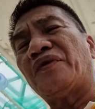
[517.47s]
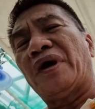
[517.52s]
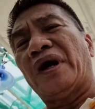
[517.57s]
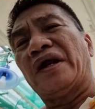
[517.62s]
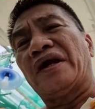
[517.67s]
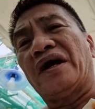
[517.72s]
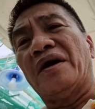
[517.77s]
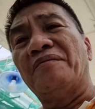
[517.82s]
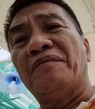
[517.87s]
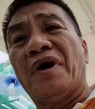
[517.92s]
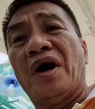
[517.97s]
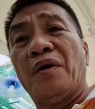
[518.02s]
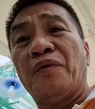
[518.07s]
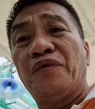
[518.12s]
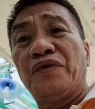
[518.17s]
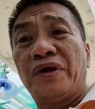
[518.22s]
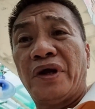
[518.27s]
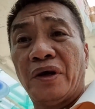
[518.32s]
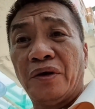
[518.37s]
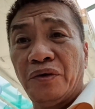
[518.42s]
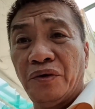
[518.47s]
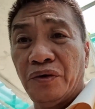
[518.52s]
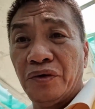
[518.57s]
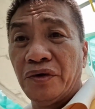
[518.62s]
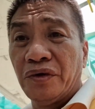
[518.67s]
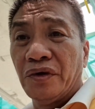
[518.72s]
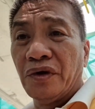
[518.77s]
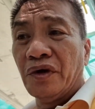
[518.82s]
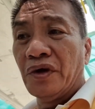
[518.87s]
we can come up with a good